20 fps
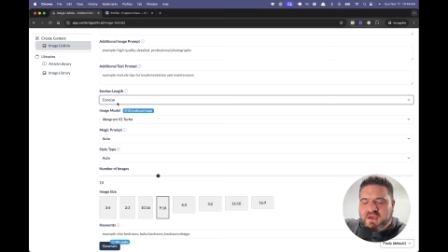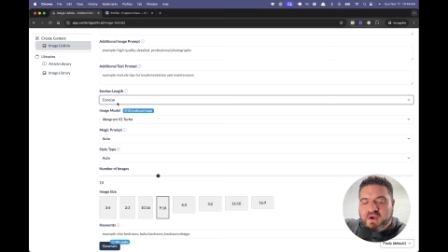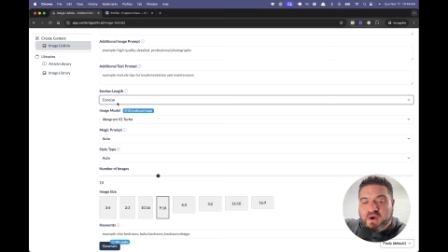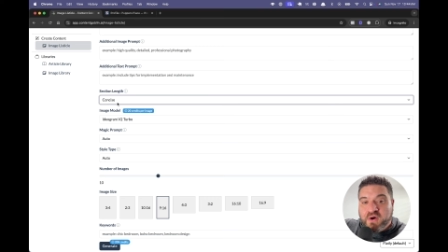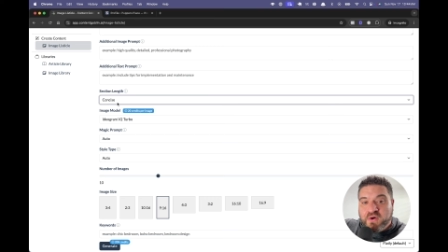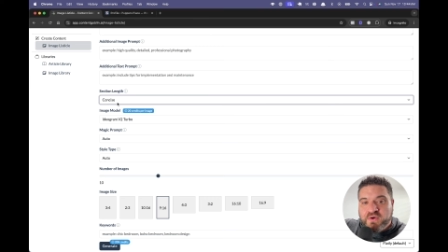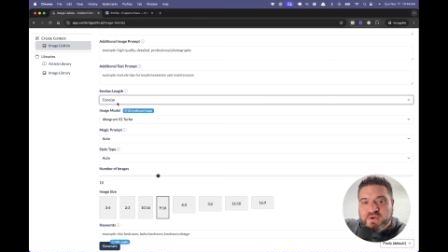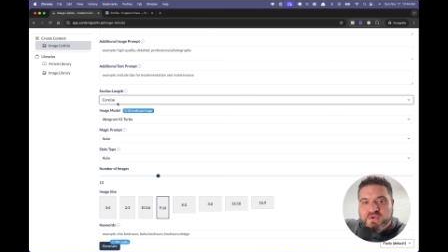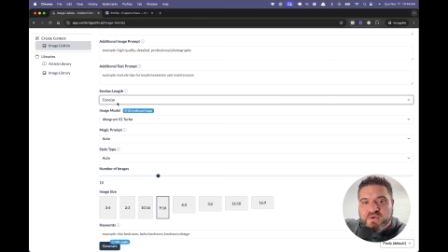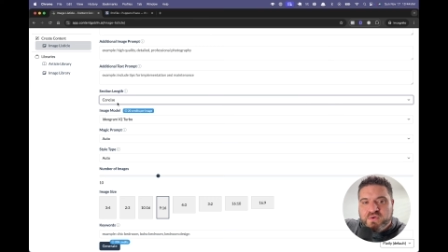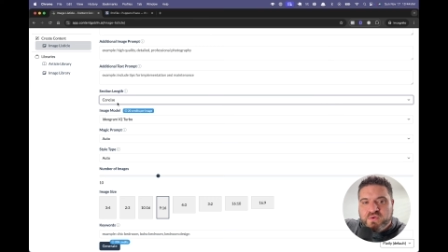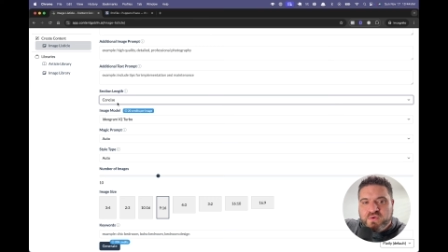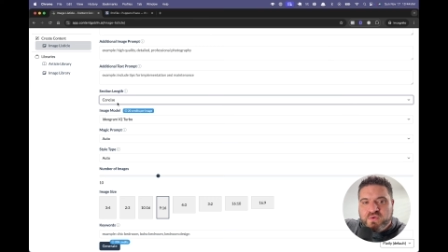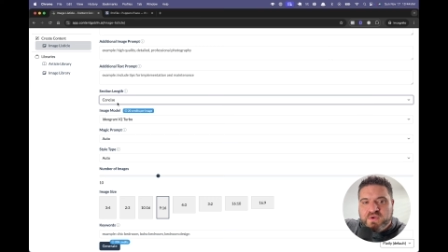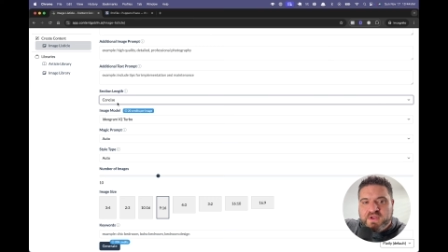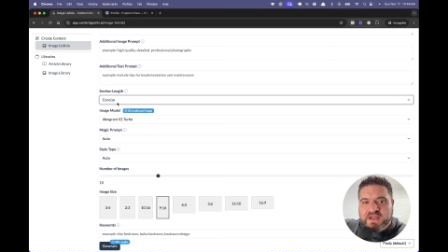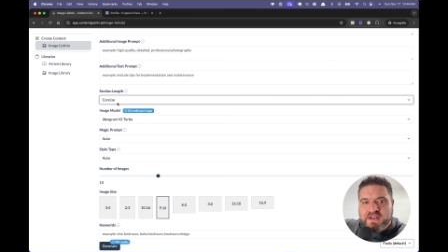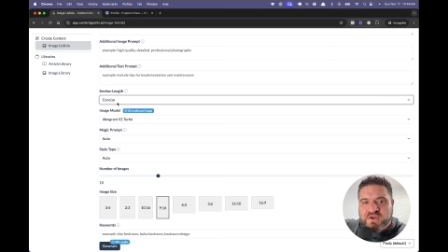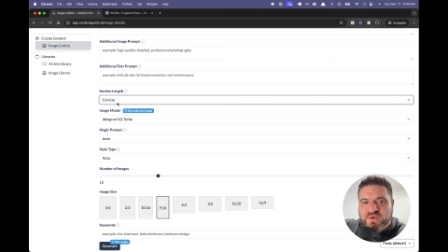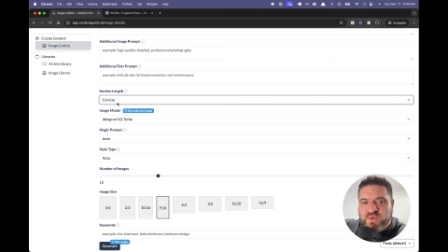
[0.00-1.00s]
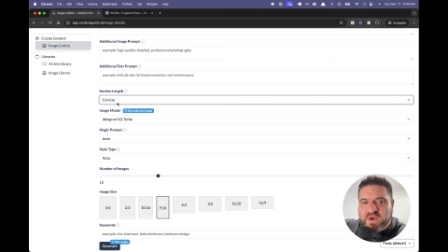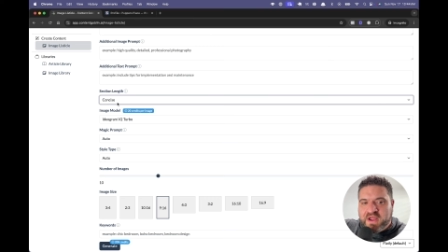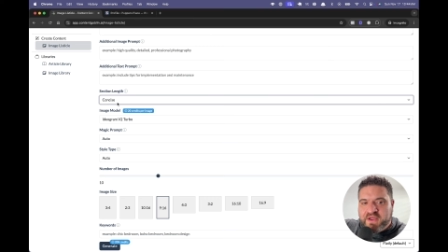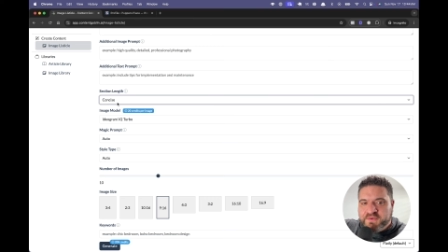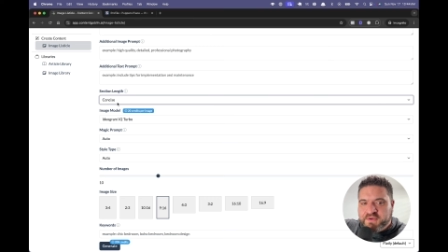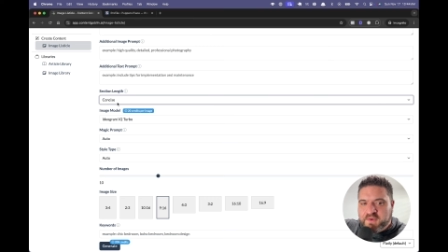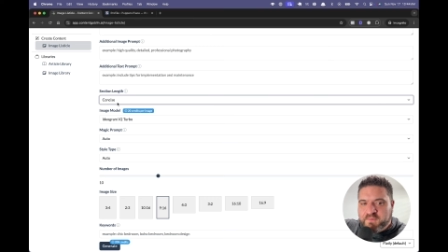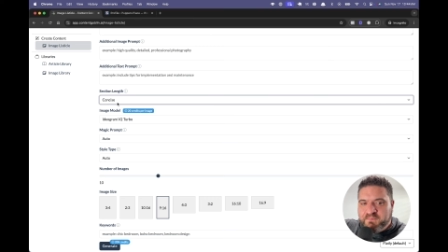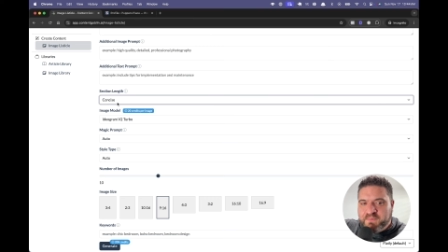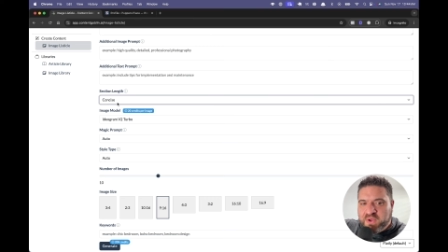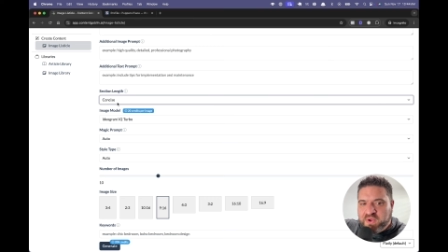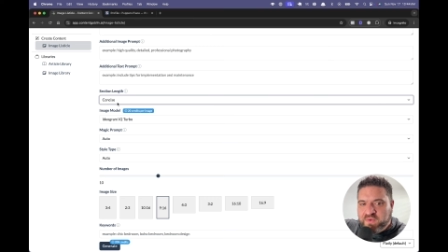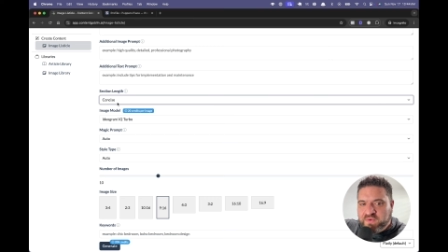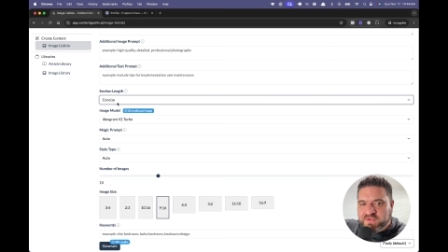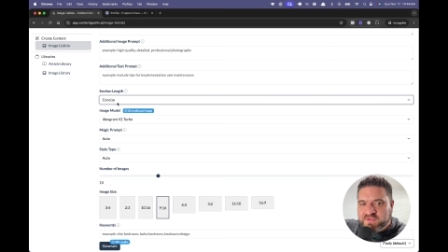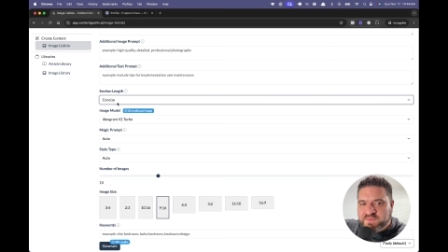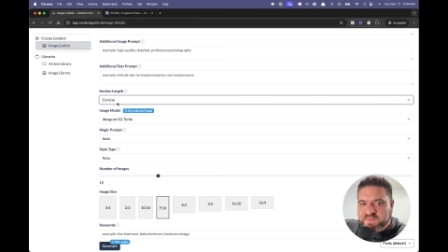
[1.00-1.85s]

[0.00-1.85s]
article kind of roundup posts,